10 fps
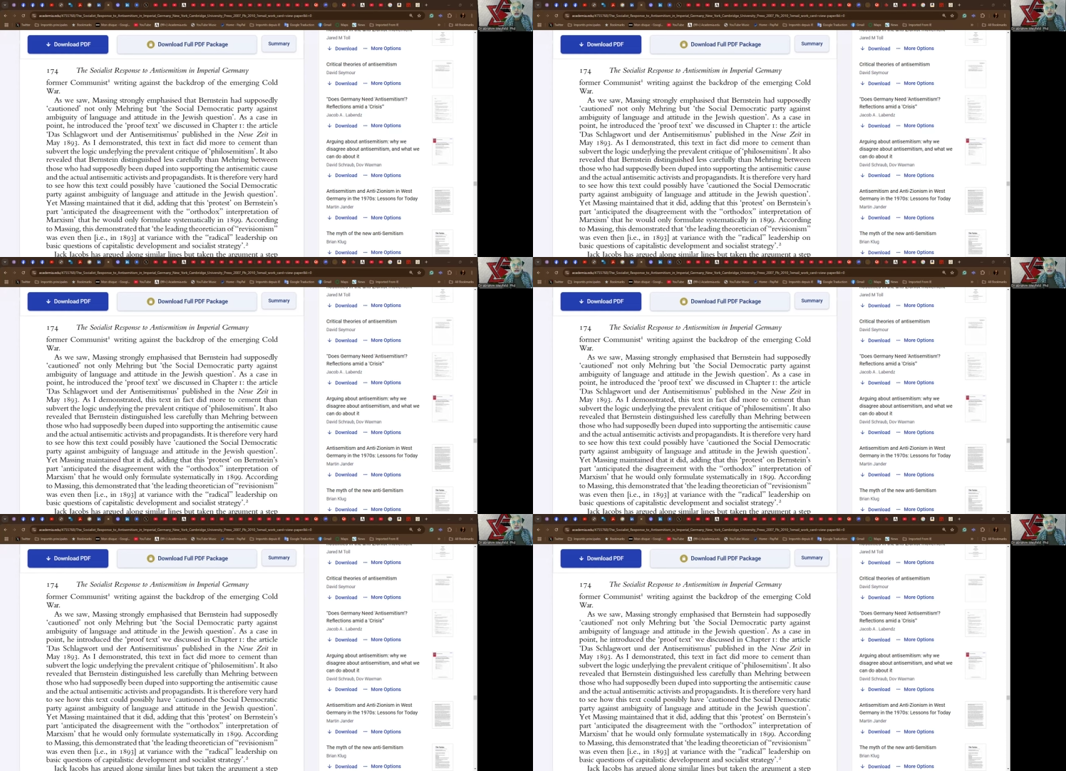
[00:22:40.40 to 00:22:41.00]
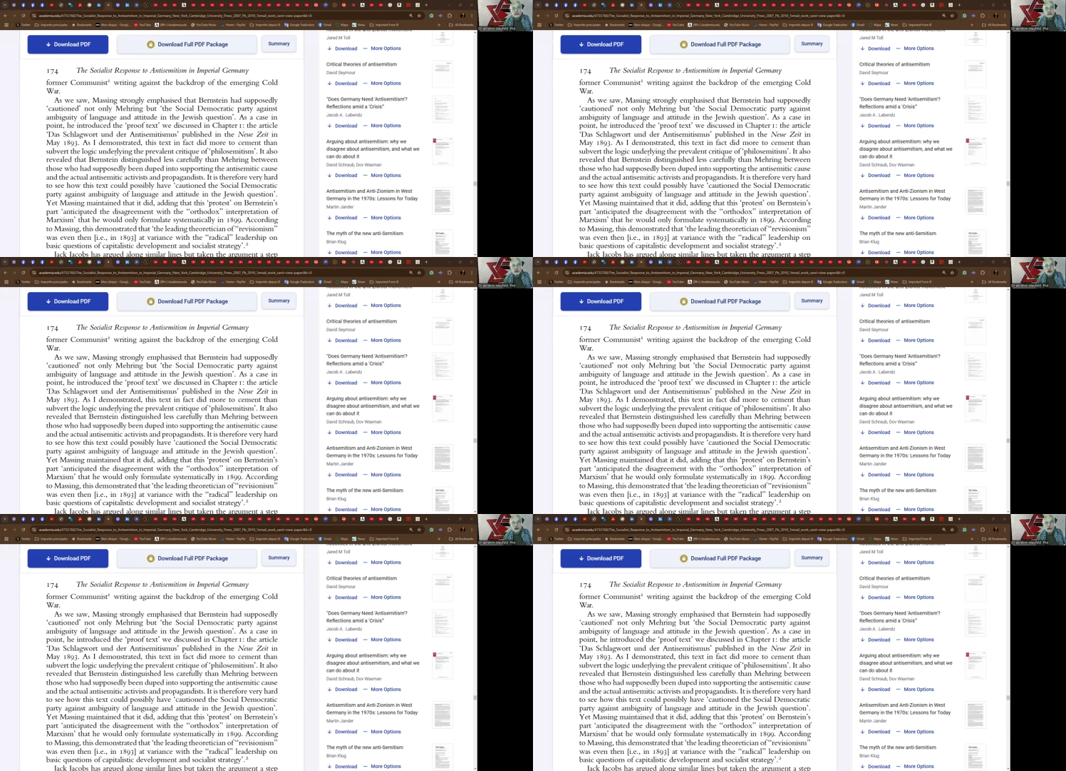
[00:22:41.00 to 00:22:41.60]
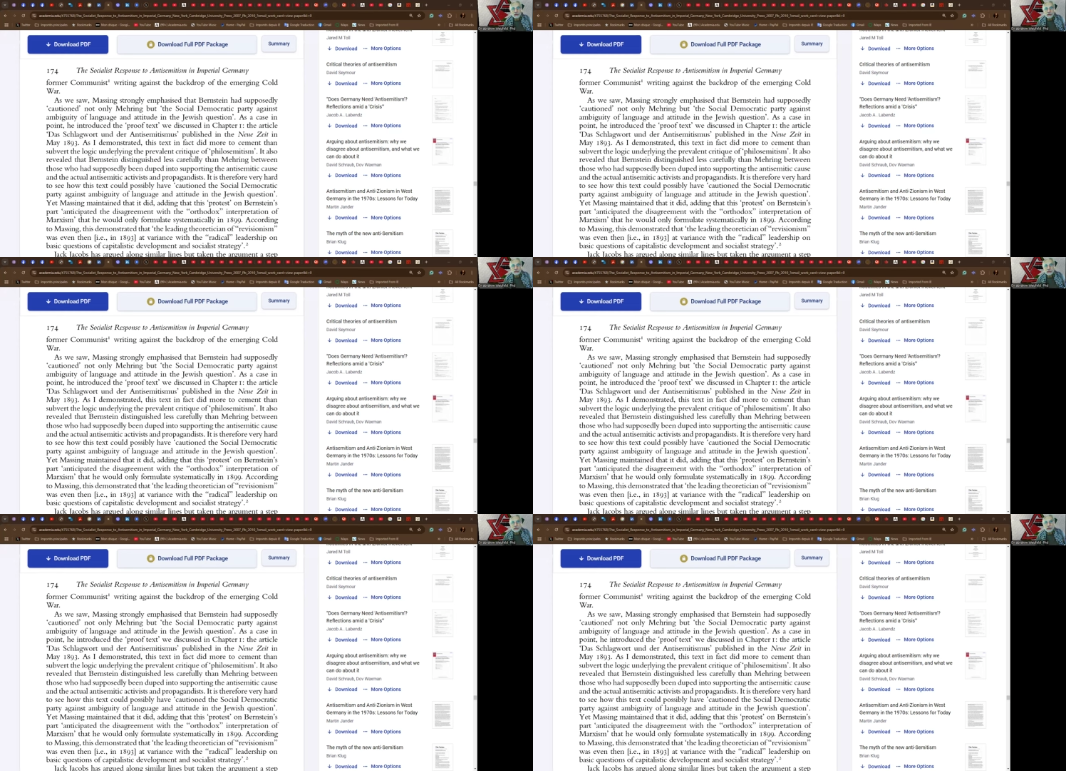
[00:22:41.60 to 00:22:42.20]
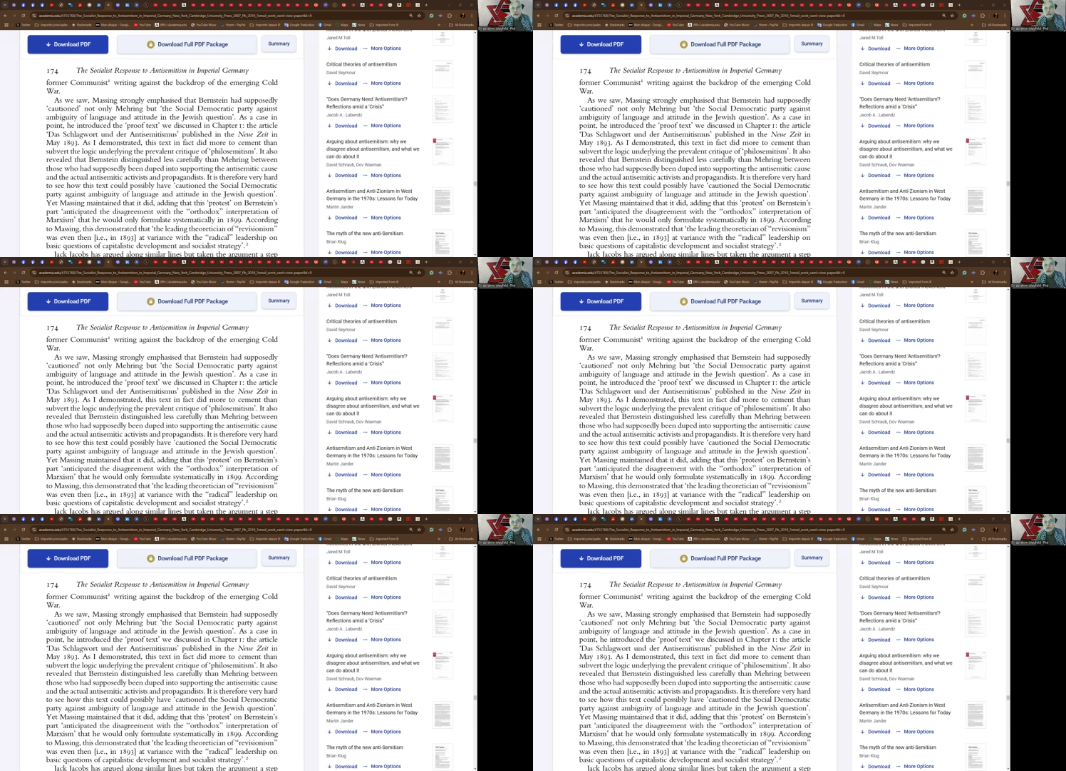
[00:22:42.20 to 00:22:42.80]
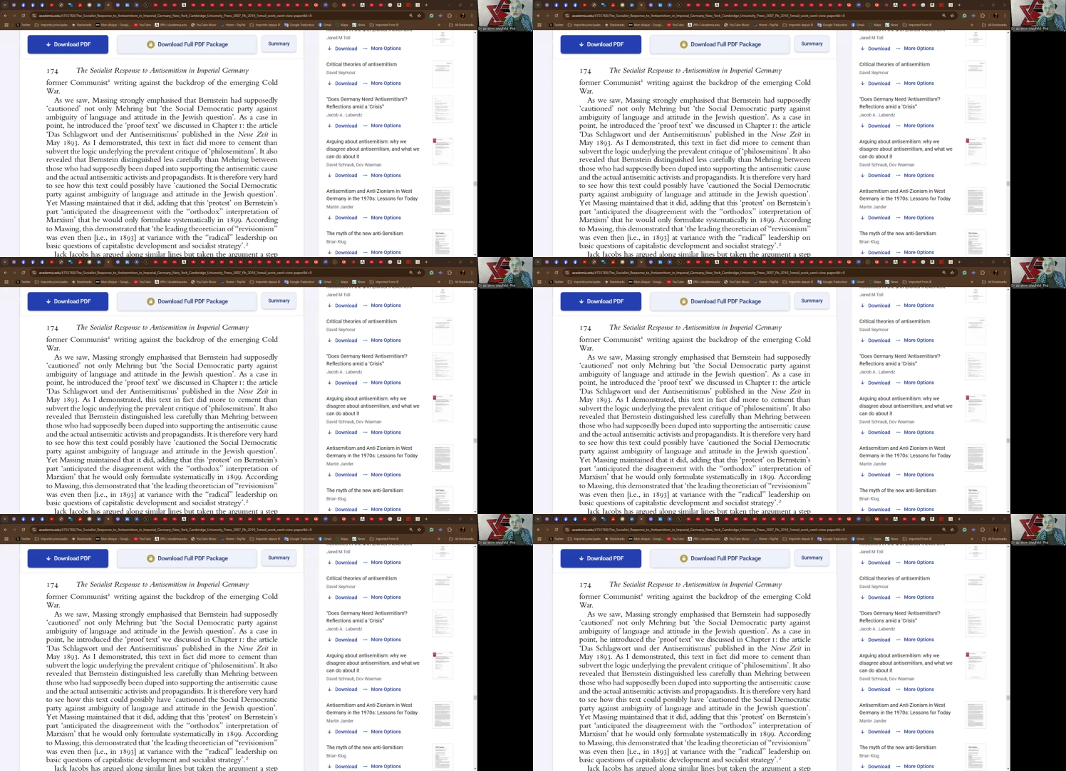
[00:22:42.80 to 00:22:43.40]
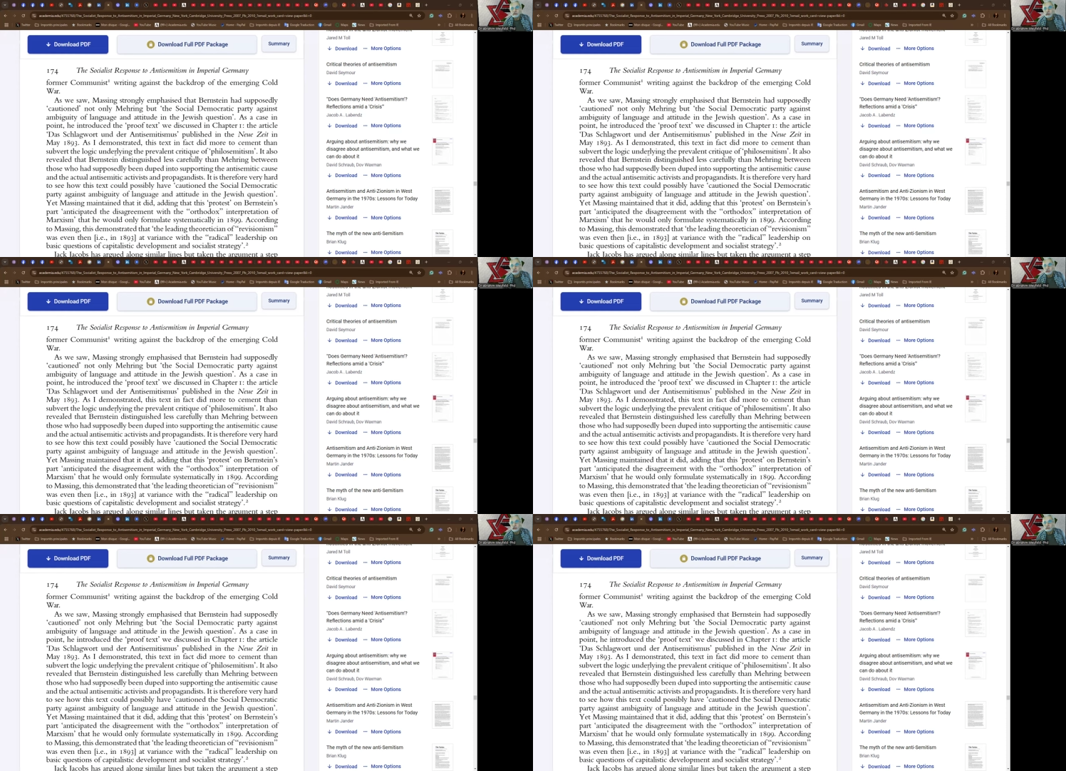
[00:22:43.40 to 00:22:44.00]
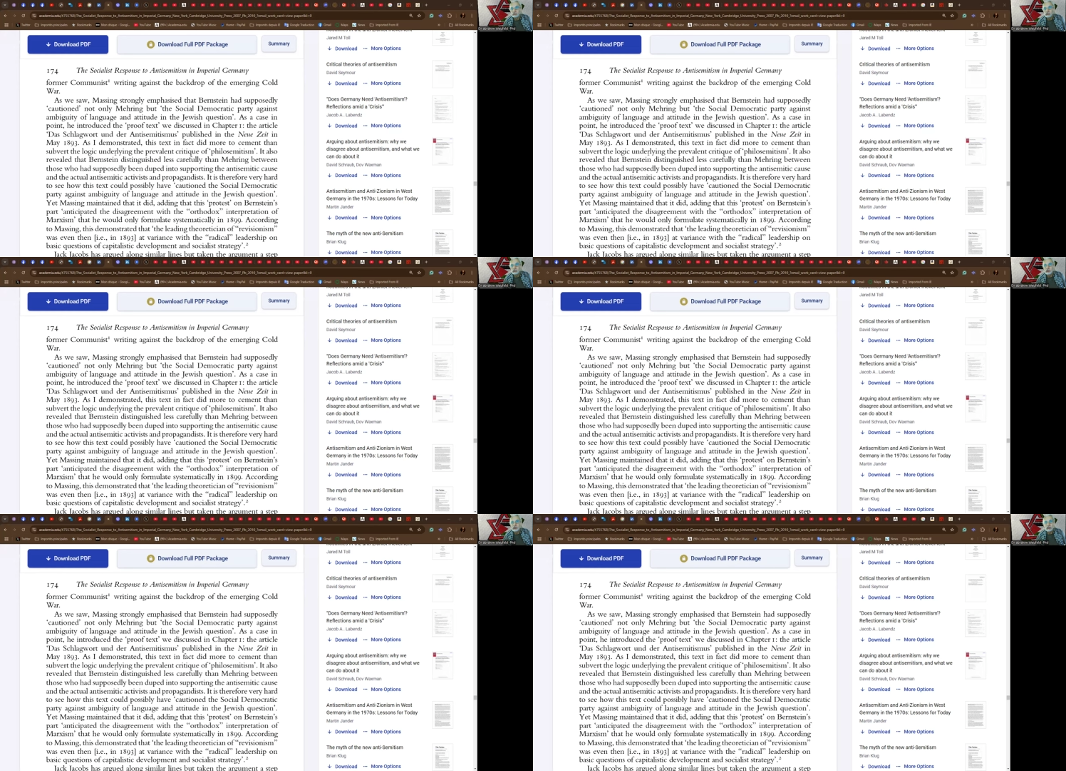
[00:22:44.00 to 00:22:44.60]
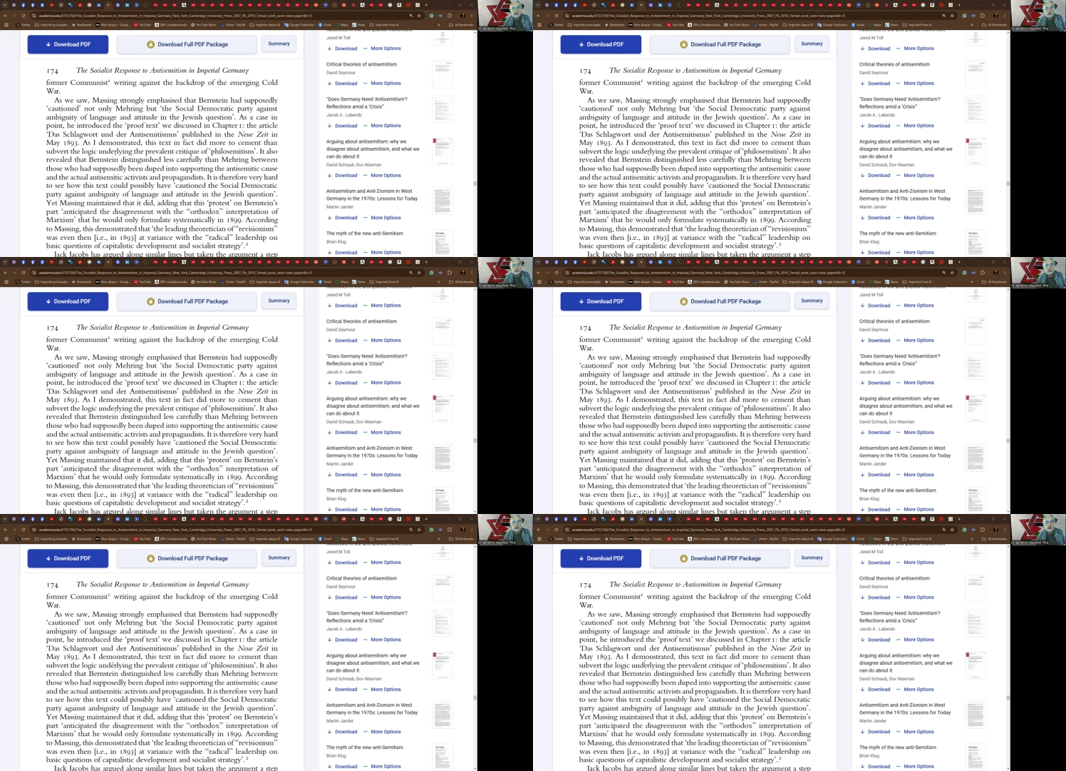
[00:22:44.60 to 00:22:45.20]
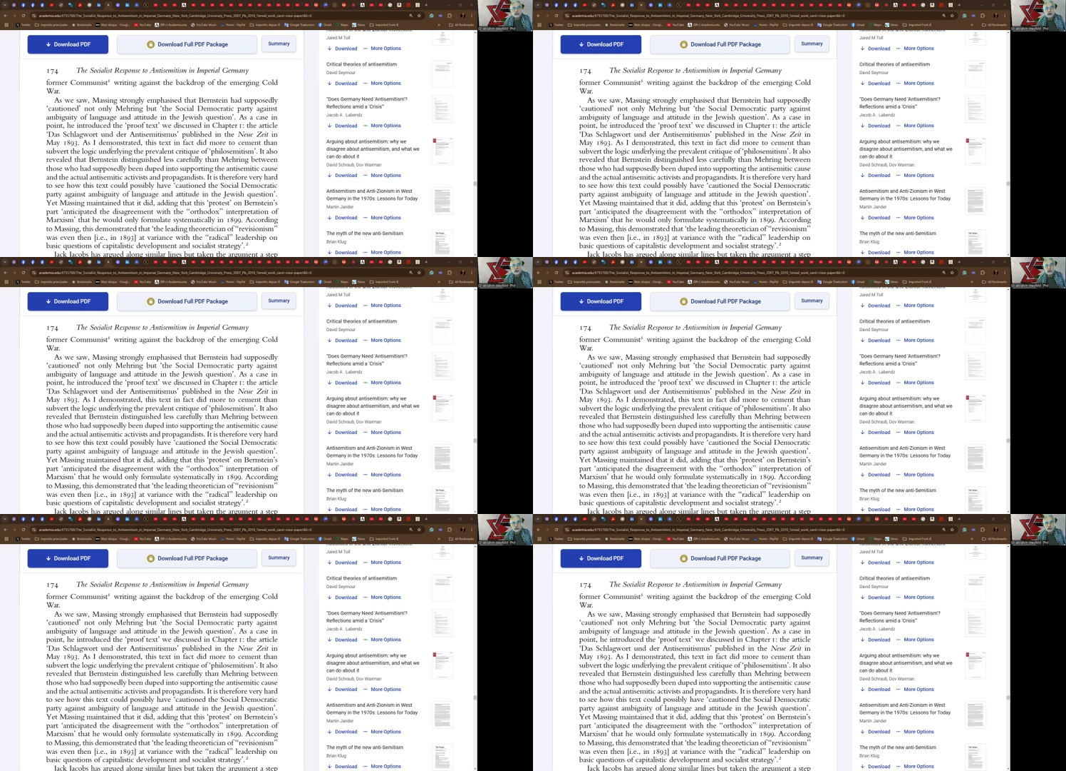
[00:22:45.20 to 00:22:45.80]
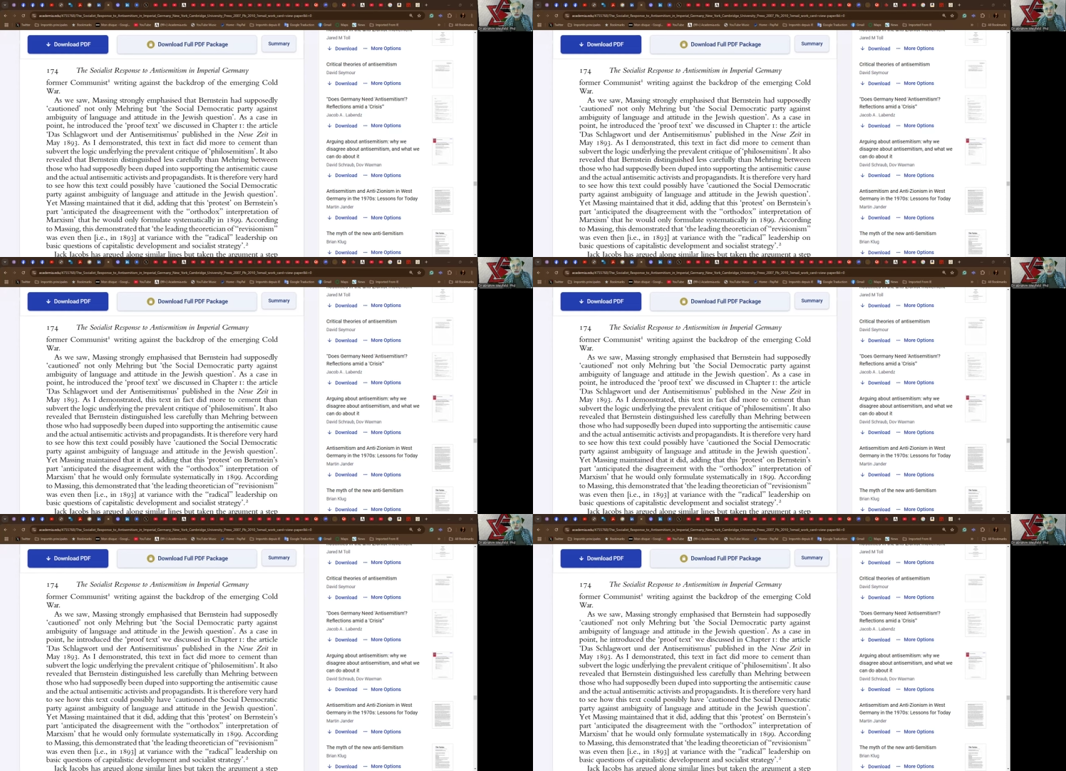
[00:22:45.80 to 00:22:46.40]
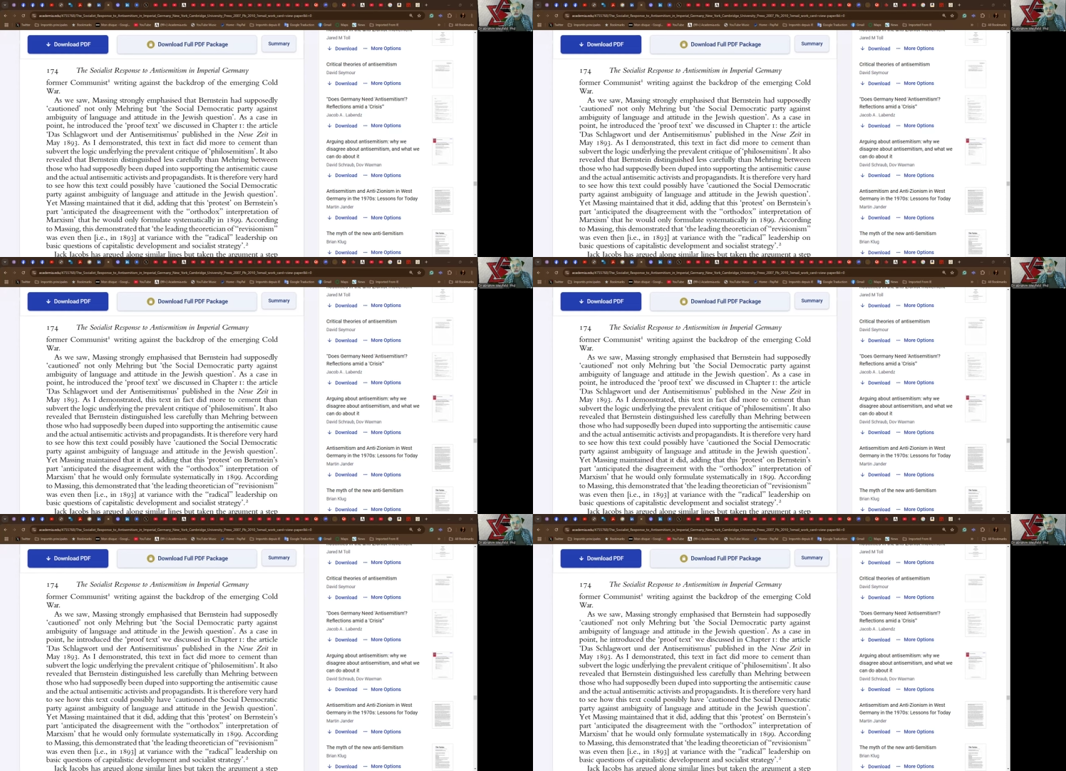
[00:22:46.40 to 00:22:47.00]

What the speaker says: No face is visible, so there are no lips to read.